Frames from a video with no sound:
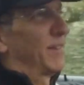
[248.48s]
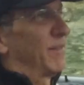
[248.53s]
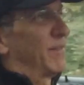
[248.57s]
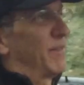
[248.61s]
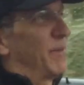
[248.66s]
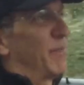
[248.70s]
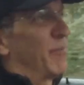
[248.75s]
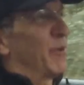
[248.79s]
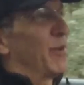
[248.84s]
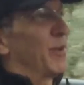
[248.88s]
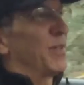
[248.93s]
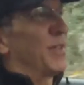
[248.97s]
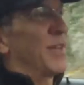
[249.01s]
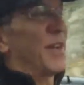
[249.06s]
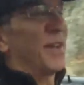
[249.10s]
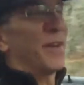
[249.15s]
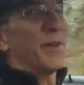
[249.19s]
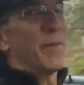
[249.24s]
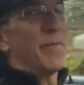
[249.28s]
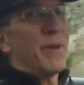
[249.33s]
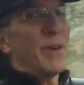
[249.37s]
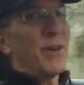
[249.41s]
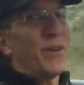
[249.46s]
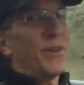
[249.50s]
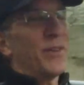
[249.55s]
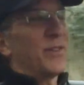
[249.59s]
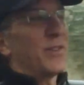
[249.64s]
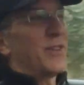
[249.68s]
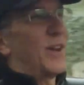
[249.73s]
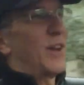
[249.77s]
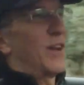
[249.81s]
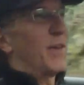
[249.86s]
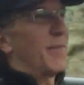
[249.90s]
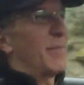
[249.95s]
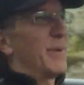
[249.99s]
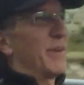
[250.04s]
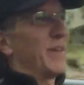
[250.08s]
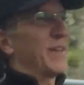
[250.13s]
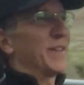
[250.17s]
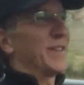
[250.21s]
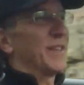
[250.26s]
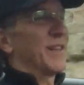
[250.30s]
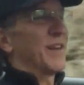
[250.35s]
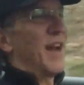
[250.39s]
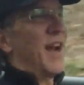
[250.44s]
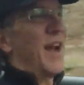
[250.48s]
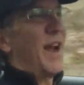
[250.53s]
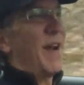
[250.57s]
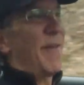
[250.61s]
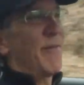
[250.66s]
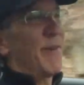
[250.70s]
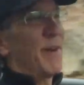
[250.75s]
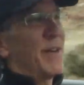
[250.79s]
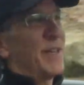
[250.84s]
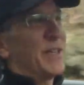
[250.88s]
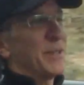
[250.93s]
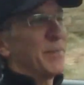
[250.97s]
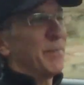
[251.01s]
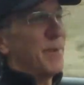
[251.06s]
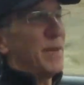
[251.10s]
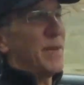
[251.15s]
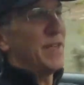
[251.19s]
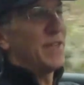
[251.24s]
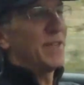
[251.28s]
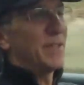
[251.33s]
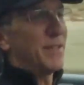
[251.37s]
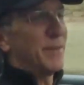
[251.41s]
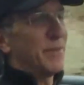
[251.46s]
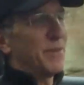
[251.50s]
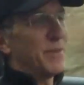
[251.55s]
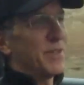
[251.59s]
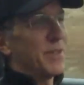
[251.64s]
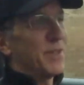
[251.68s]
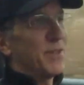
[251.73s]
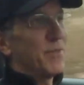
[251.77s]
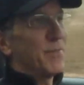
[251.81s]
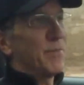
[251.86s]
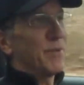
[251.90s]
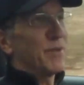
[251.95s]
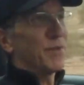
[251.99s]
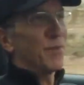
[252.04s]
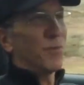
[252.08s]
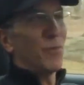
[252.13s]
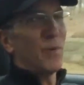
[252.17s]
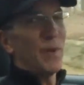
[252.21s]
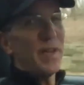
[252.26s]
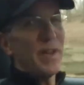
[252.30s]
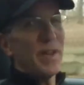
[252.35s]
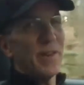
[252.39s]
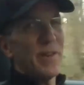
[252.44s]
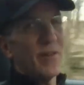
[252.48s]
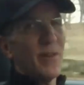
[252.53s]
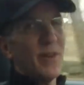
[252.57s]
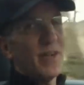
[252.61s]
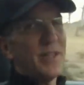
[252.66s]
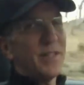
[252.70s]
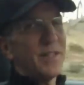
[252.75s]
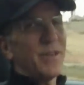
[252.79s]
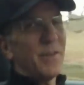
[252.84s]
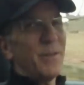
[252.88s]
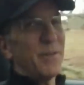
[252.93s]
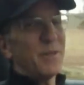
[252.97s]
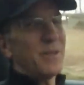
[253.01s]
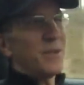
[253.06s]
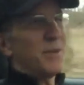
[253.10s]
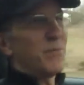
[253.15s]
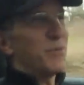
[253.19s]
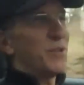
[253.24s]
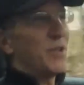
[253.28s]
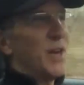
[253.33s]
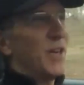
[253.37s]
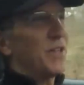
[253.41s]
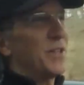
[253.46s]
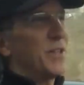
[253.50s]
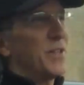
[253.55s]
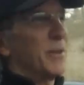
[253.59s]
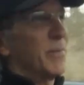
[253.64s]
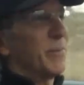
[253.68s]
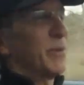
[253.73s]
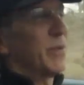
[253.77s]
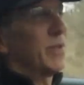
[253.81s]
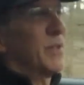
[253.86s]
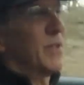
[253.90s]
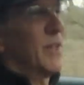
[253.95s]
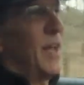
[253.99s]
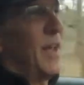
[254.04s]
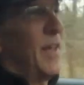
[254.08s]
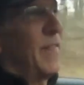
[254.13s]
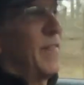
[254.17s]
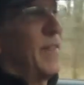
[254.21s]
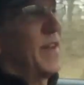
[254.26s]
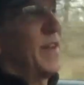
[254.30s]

We put the other mirrors on because at highway speeds there was too much wind noise, it was objectionable, and